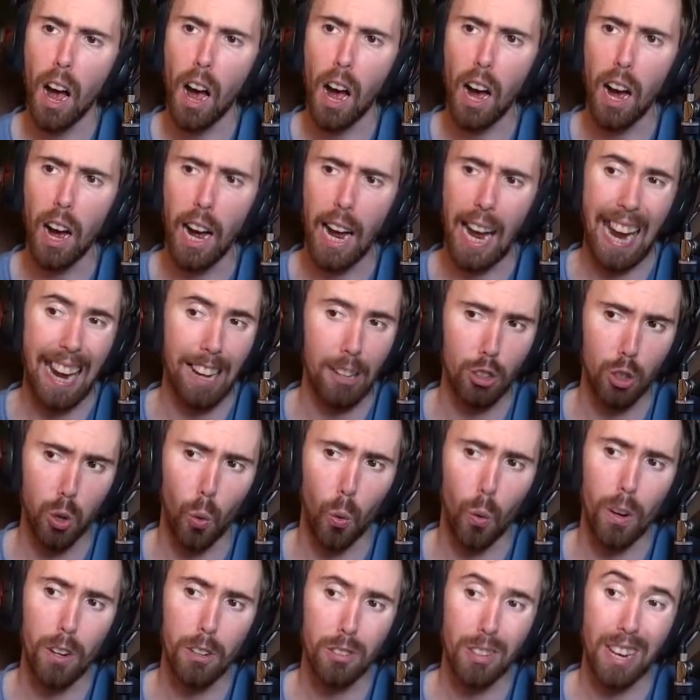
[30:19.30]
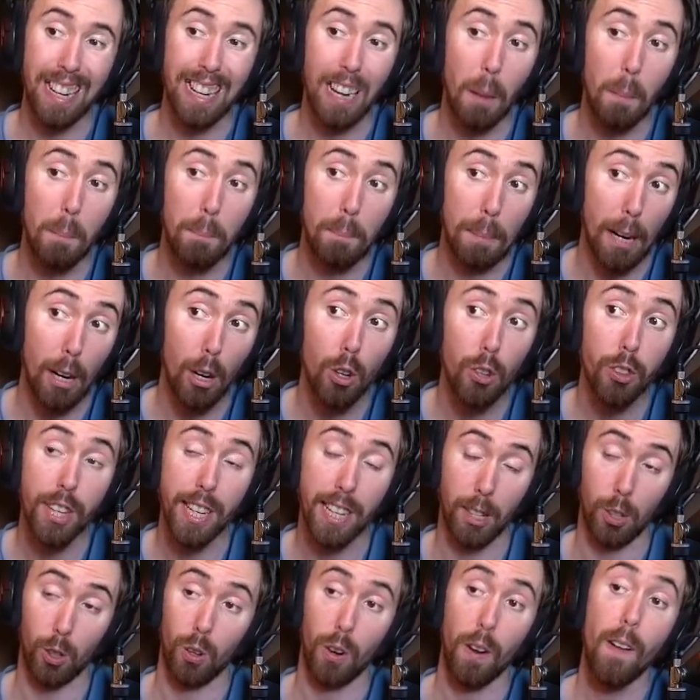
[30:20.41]
Antorus. And the belt
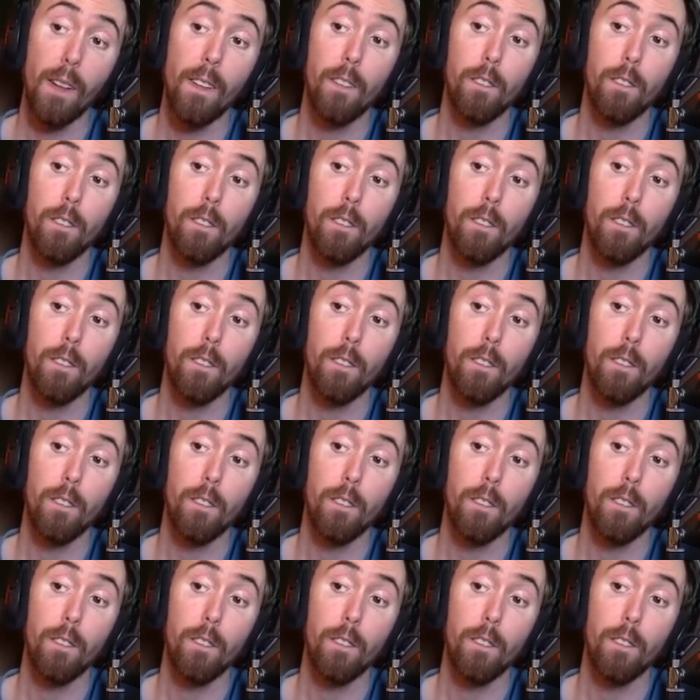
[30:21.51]
here,